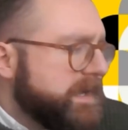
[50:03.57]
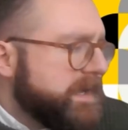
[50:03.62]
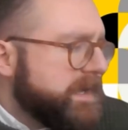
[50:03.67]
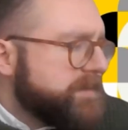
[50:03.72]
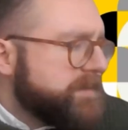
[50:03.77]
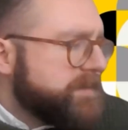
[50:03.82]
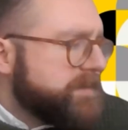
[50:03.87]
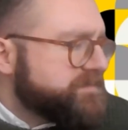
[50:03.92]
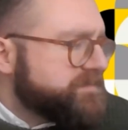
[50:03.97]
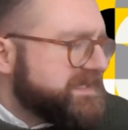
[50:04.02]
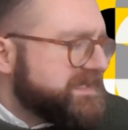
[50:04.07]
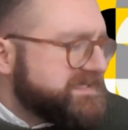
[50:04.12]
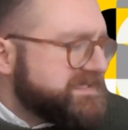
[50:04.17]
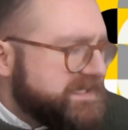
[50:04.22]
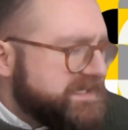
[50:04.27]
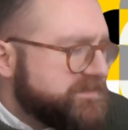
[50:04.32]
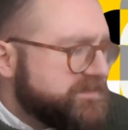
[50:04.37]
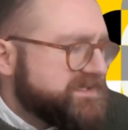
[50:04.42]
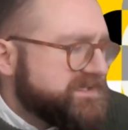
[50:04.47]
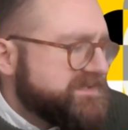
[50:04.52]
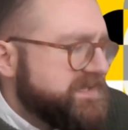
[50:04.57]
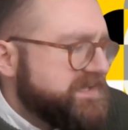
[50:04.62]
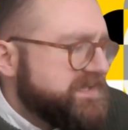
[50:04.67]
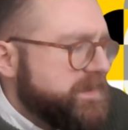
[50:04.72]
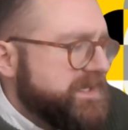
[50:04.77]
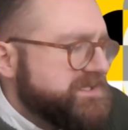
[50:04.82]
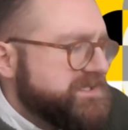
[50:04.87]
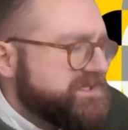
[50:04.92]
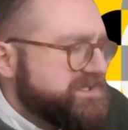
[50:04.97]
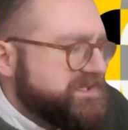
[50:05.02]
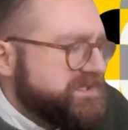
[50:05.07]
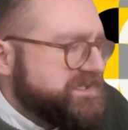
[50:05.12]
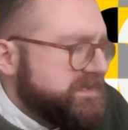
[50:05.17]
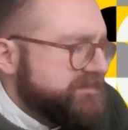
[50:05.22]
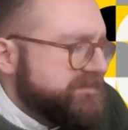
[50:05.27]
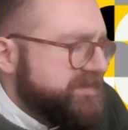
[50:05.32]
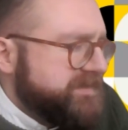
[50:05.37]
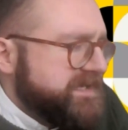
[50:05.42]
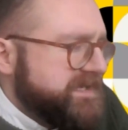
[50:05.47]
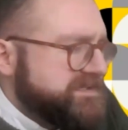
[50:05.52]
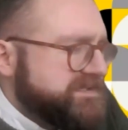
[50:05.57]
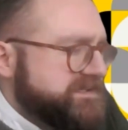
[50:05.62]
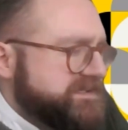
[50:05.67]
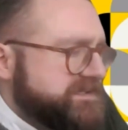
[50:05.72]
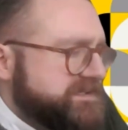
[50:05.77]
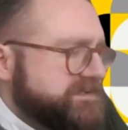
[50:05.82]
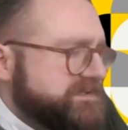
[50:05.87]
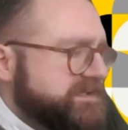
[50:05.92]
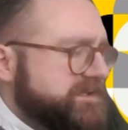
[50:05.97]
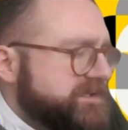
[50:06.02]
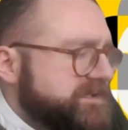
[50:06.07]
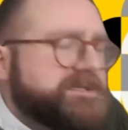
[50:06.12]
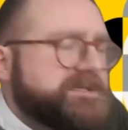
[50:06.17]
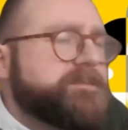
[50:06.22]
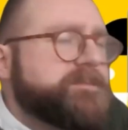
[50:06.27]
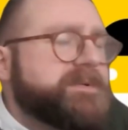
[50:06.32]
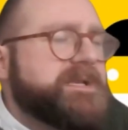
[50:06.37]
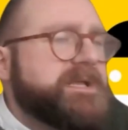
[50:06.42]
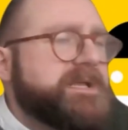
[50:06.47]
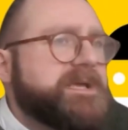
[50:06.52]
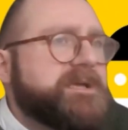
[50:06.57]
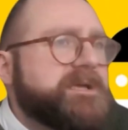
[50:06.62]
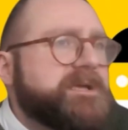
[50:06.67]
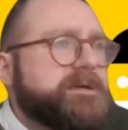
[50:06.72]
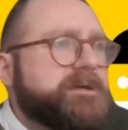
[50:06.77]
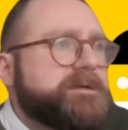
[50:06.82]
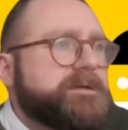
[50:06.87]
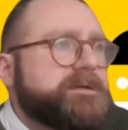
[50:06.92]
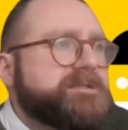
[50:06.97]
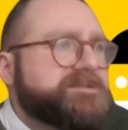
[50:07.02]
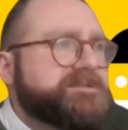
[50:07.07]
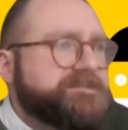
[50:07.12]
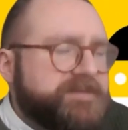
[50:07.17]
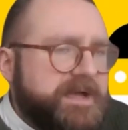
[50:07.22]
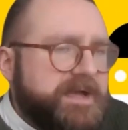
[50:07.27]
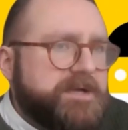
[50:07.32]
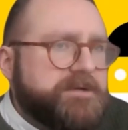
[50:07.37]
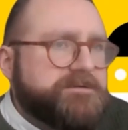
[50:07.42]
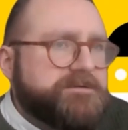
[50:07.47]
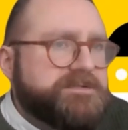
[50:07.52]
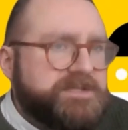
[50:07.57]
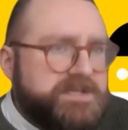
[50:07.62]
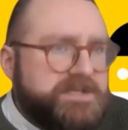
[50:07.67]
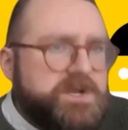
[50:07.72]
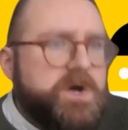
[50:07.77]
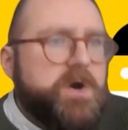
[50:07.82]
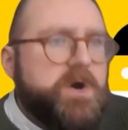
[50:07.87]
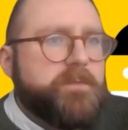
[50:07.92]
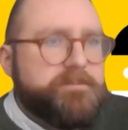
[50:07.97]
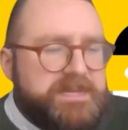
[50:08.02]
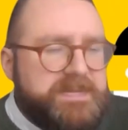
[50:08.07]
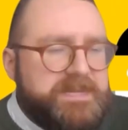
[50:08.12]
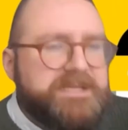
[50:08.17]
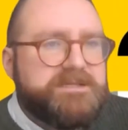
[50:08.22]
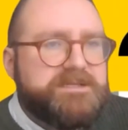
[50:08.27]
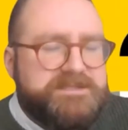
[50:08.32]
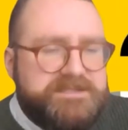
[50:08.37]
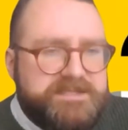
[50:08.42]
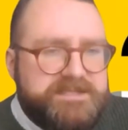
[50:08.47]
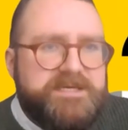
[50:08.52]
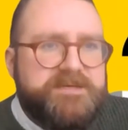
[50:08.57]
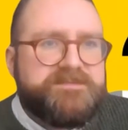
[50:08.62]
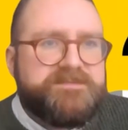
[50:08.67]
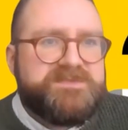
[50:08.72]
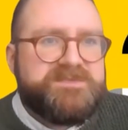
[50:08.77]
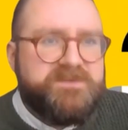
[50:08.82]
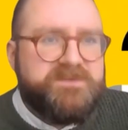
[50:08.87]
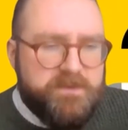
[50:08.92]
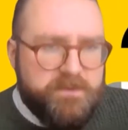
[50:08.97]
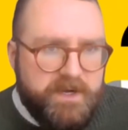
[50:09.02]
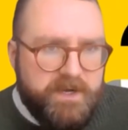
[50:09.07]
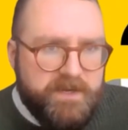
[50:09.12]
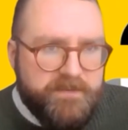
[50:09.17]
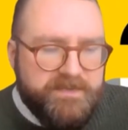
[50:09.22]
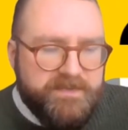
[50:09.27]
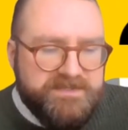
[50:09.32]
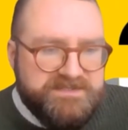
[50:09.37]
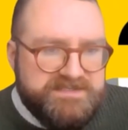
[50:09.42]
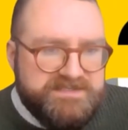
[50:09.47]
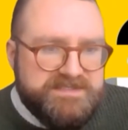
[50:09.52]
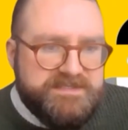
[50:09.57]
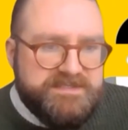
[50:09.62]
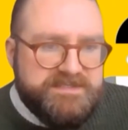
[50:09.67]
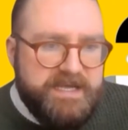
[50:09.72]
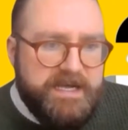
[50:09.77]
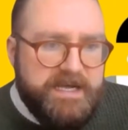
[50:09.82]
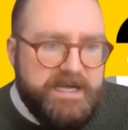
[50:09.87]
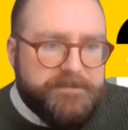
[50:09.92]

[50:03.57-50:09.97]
And the second part of their question, they've asked, so if somebody is found to not meet the scheme's requirements